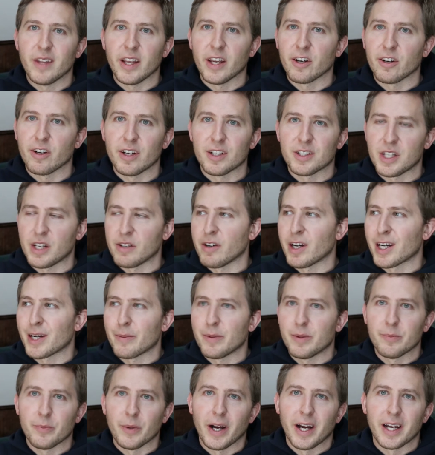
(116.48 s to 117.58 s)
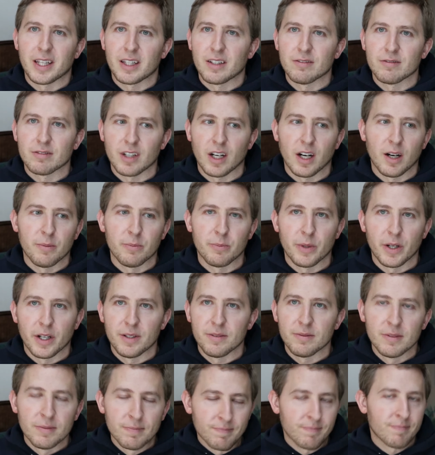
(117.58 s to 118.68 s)
areas I recommend buying them from.
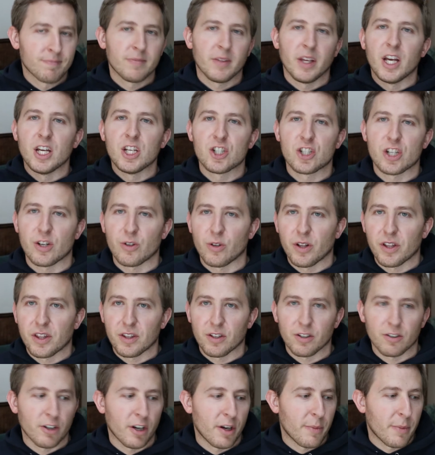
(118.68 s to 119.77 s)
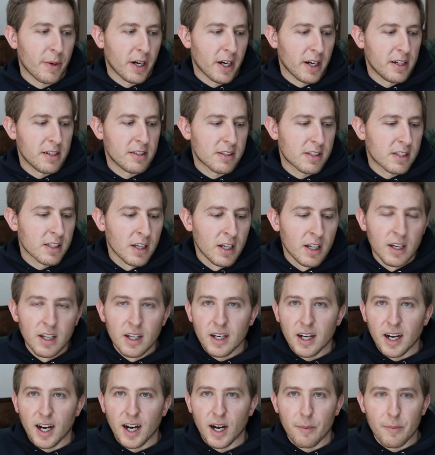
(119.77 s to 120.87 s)
But in general, I think they're great buys.
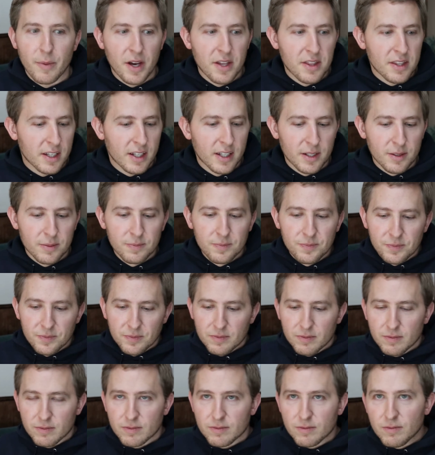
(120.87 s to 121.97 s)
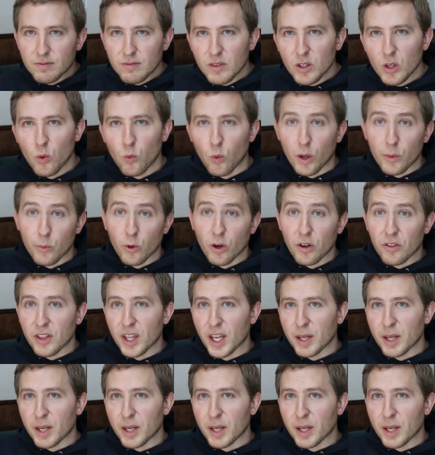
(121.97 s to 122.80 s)
Um, and then one more